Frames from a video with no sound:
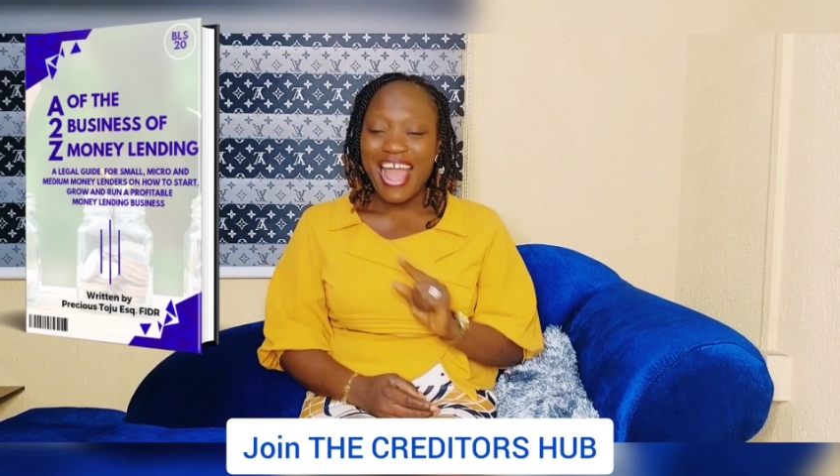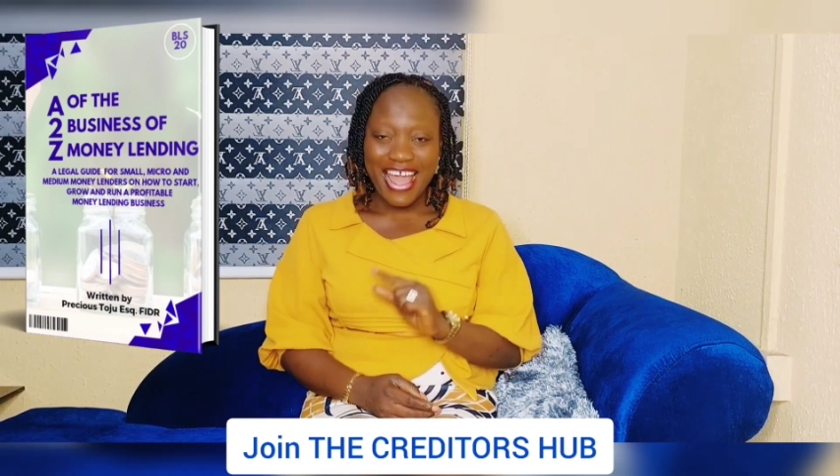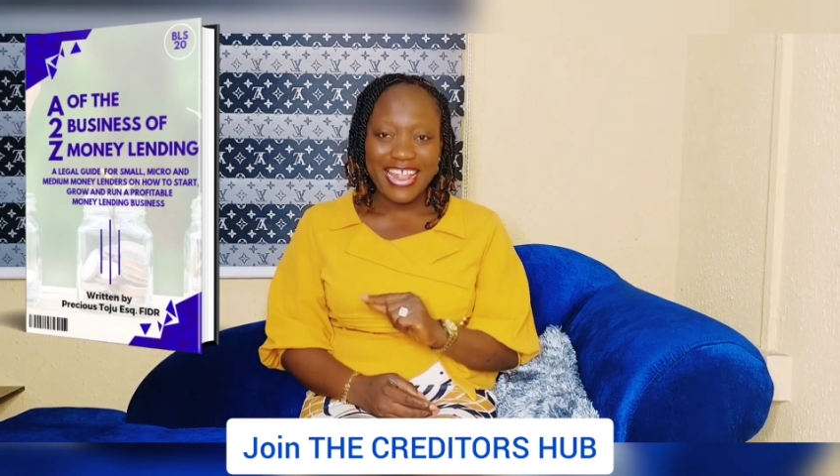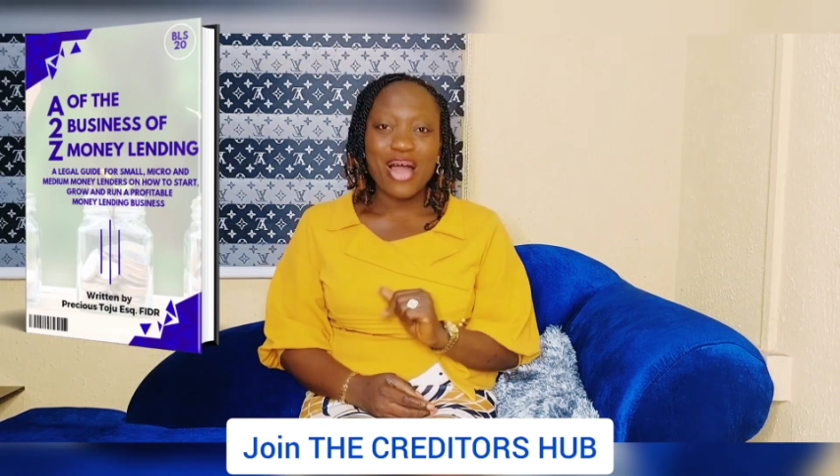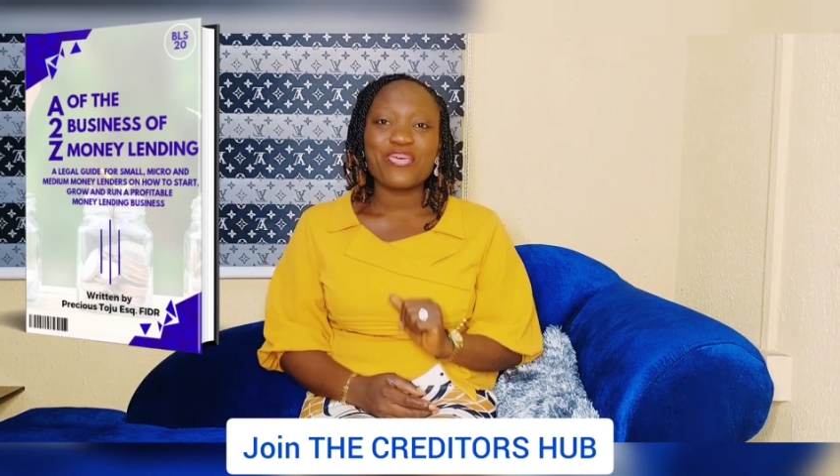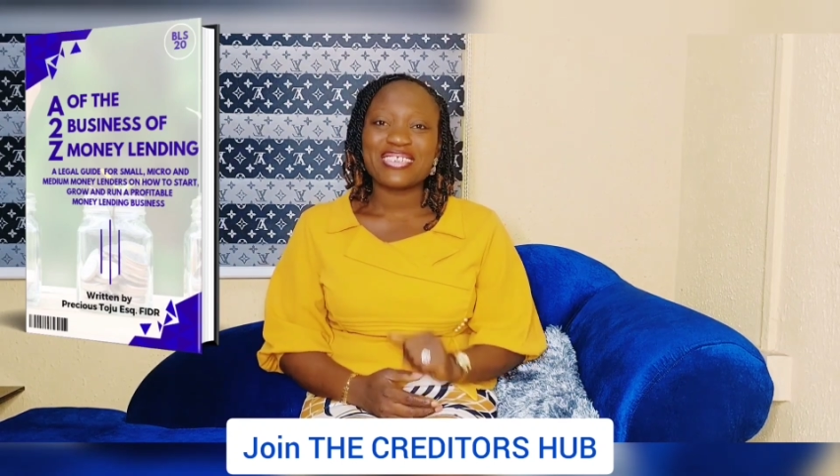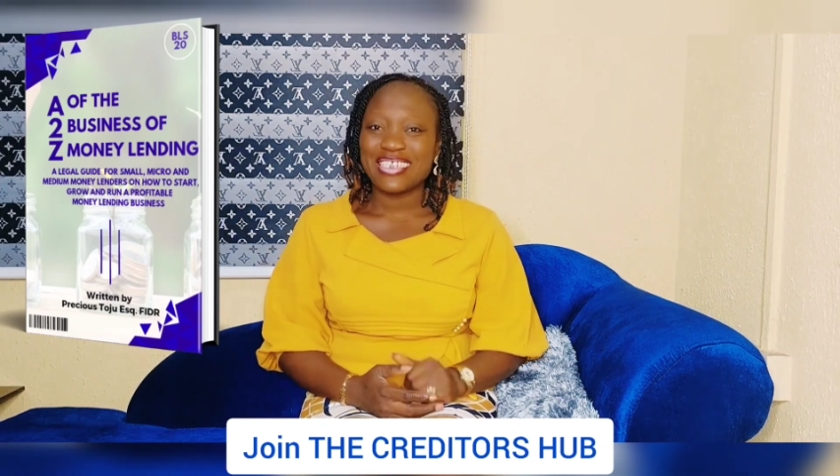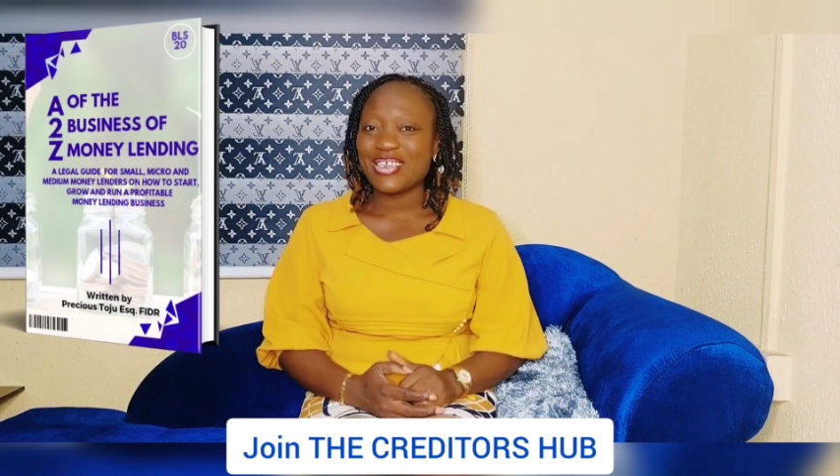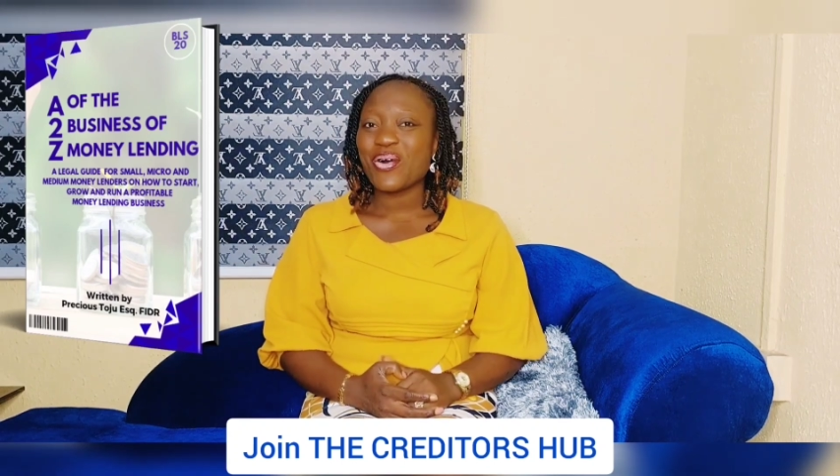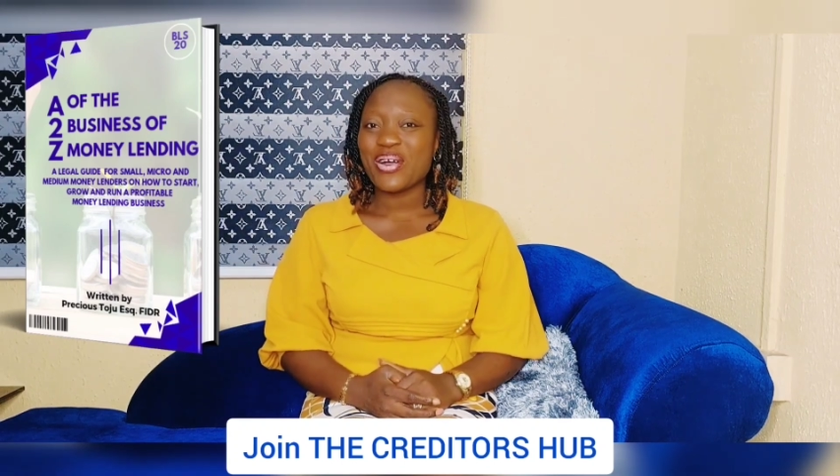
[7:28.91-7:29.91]
and I will see
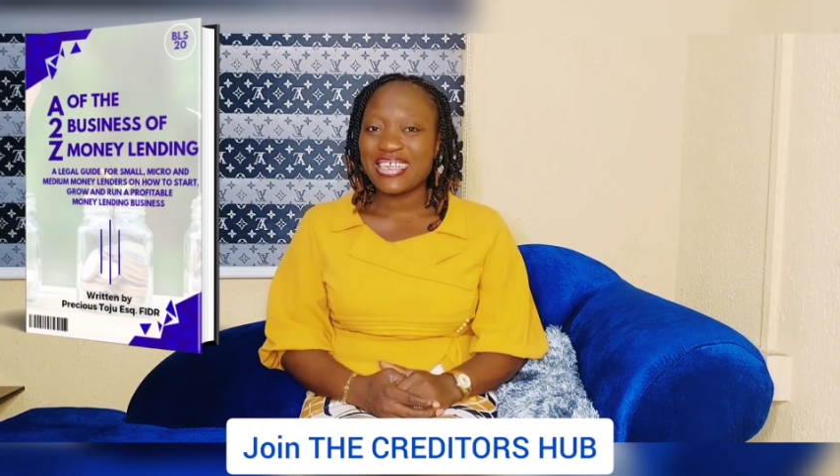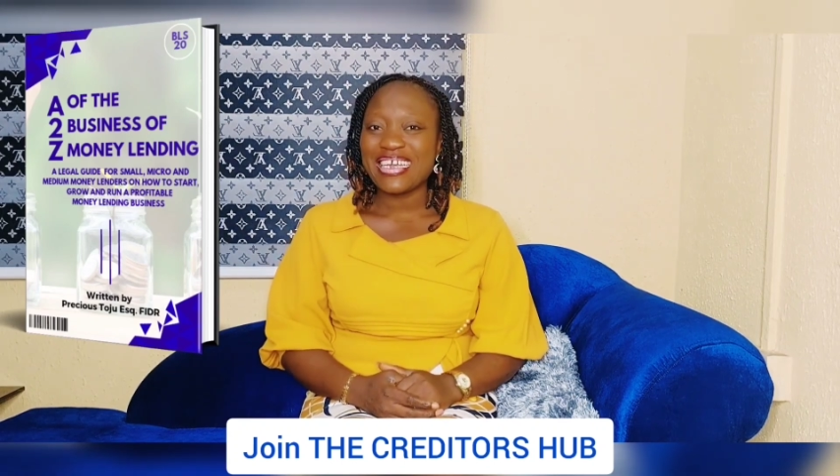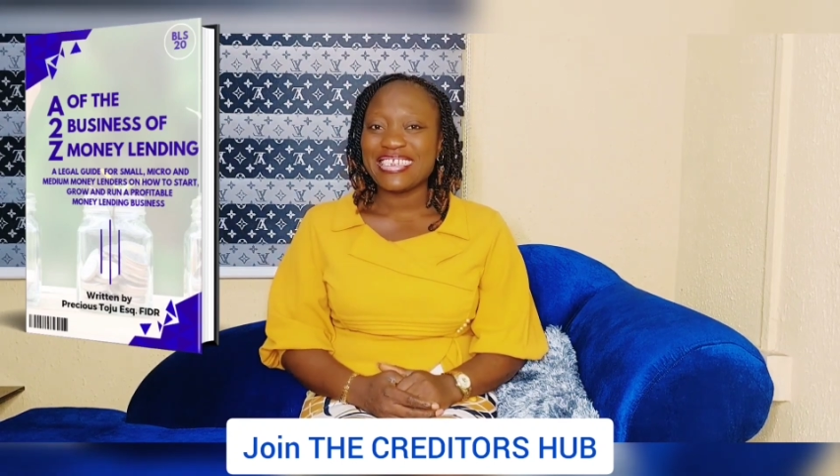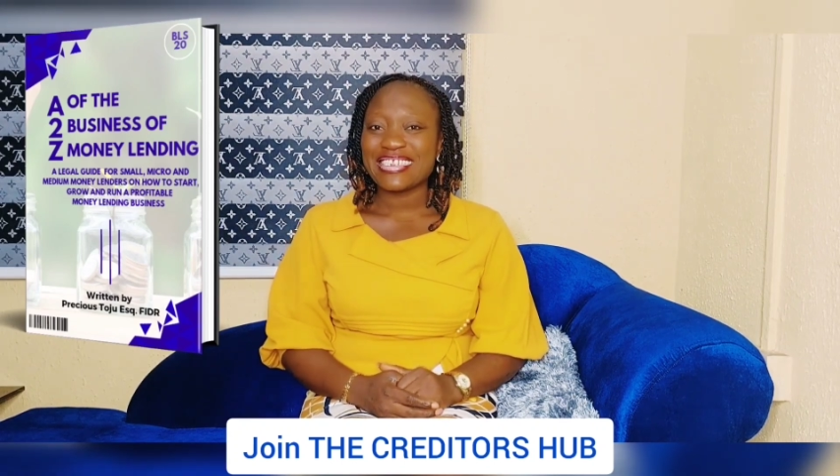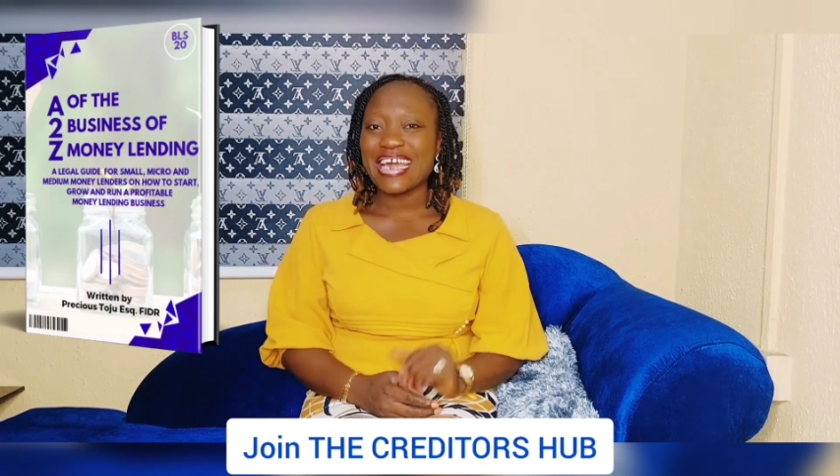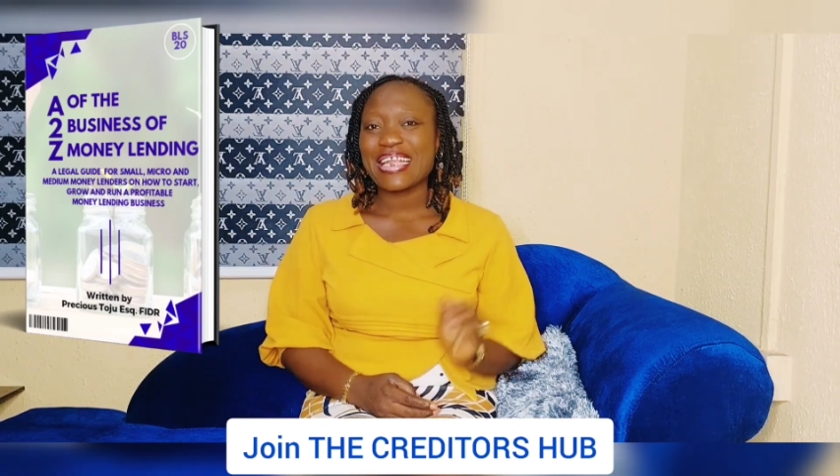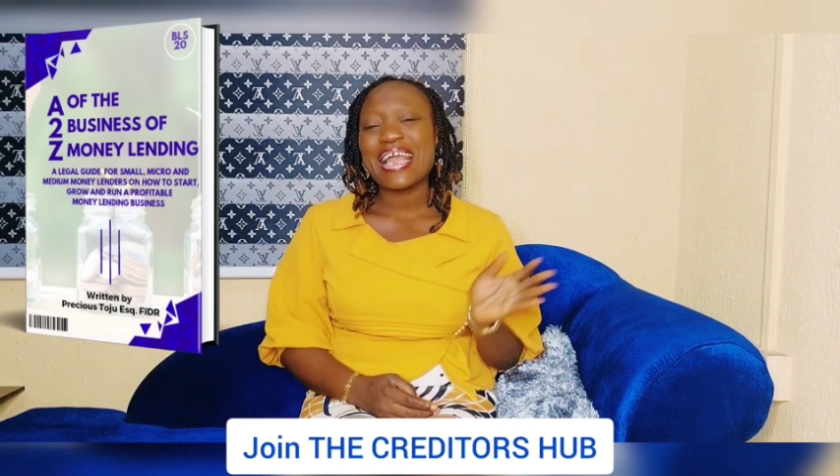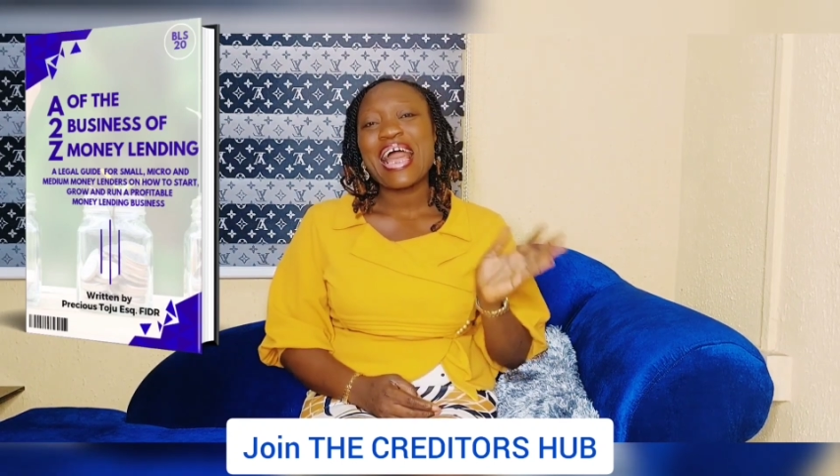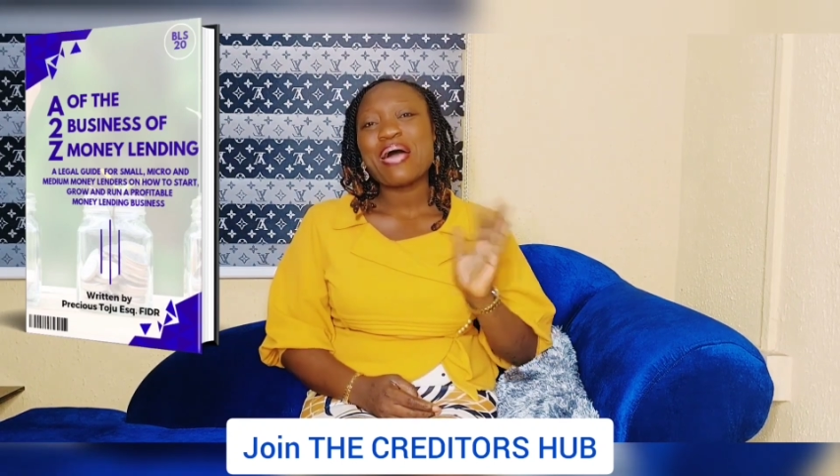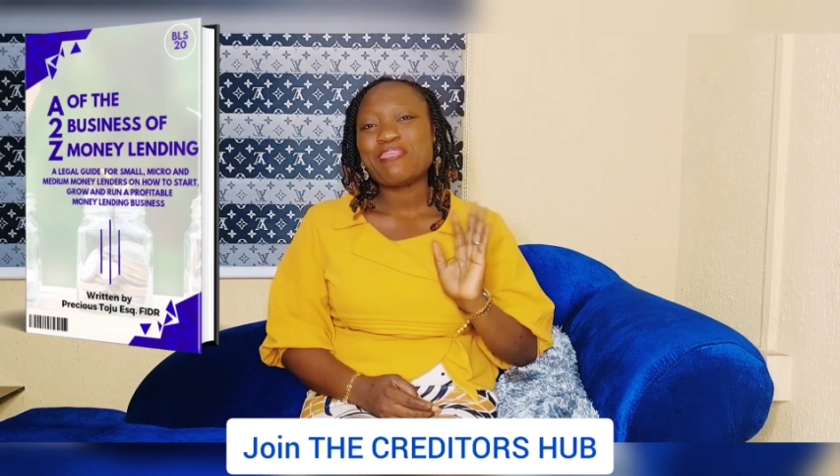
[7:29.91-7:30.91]
you on the inside.
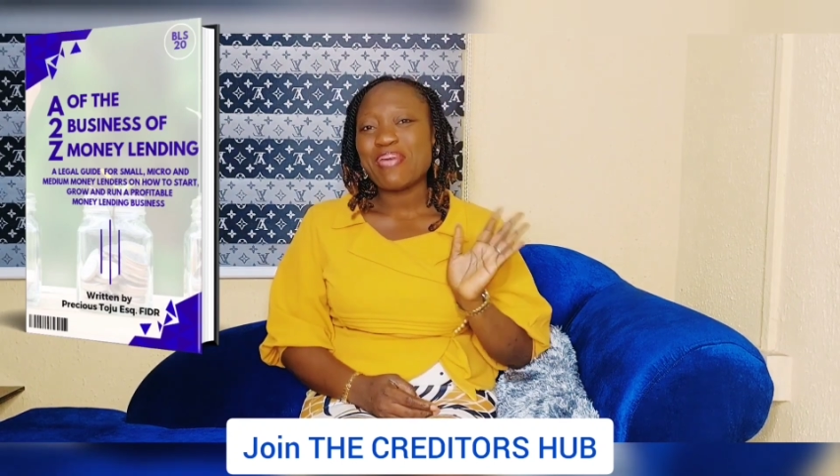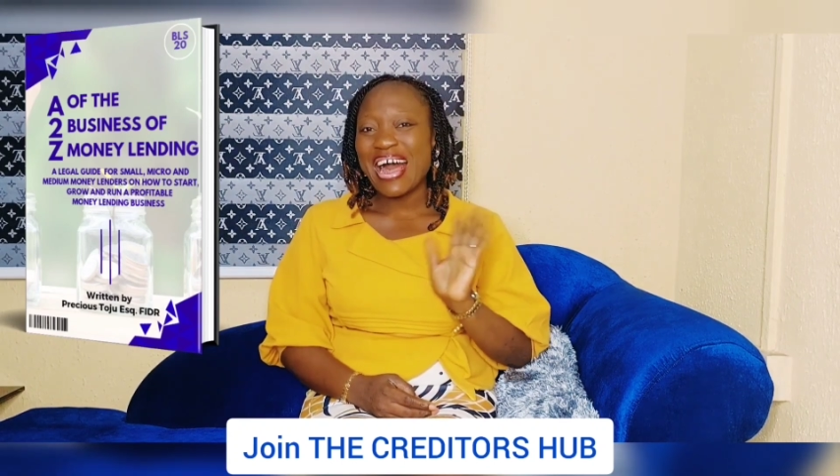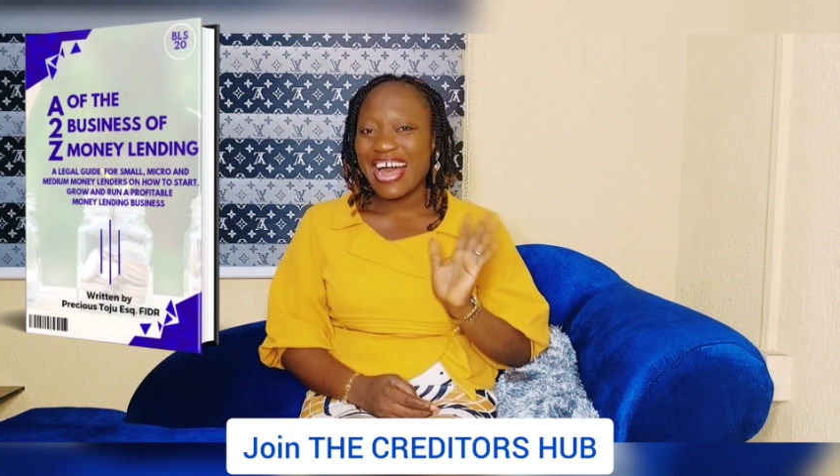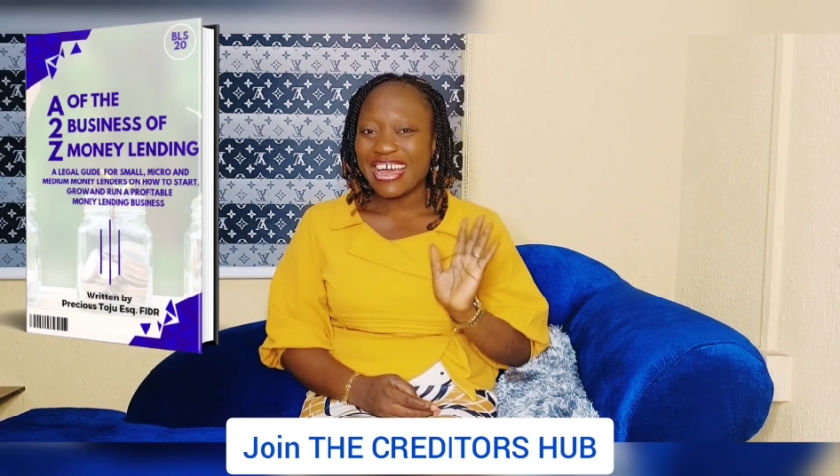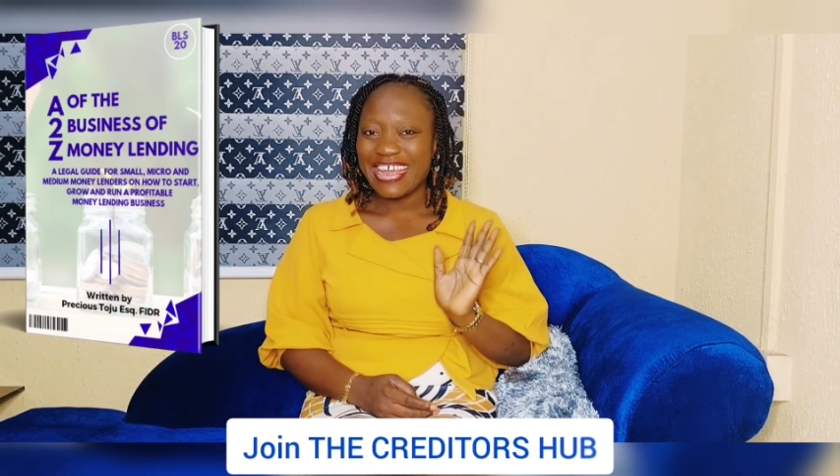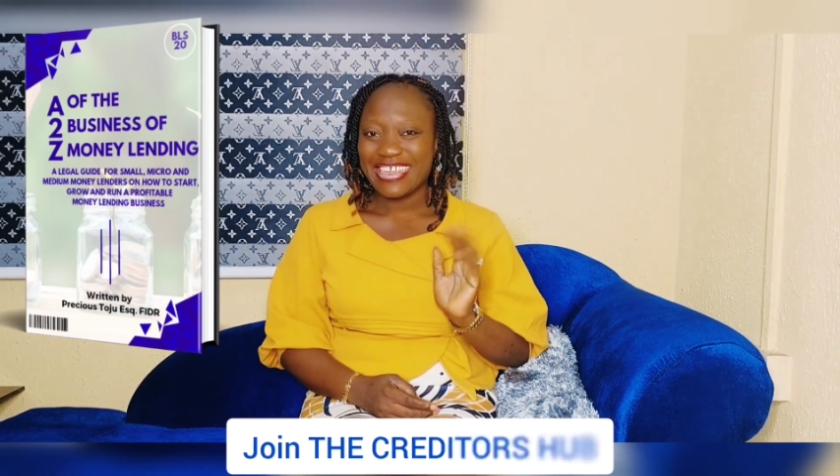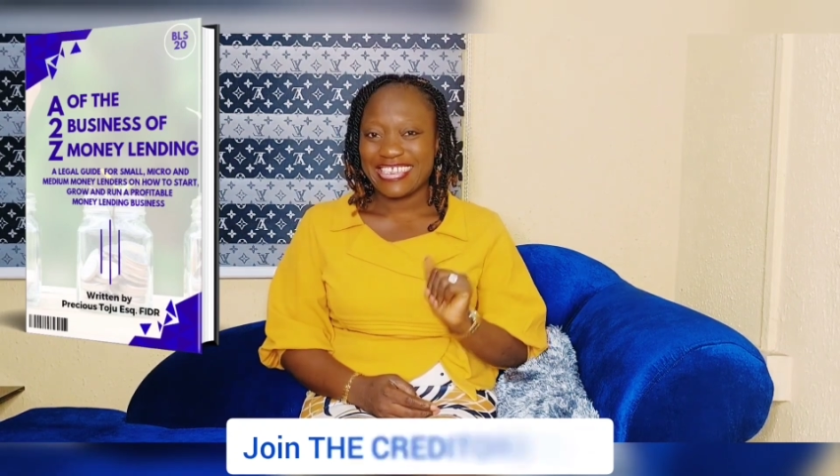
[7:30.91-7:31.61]
Bye.